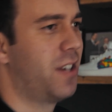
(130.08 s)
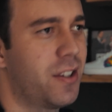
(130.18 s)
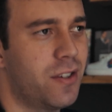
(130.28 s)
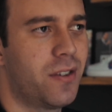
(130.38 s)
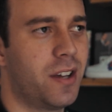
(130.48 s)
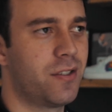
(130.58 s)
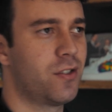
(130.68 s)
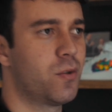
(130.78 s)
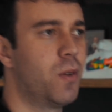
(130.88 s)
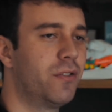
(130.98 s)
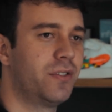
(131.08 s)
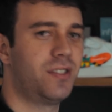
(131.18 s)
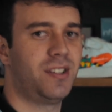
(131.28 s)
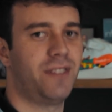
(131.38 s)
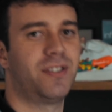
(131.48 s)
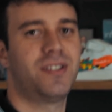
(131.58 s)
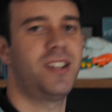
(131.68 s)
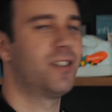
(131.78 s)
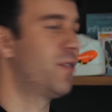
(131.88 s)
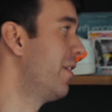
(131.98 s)
like 2012 to
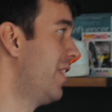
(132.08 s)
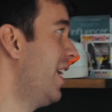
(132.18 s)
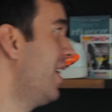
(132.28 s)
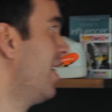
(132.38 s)
17, around there.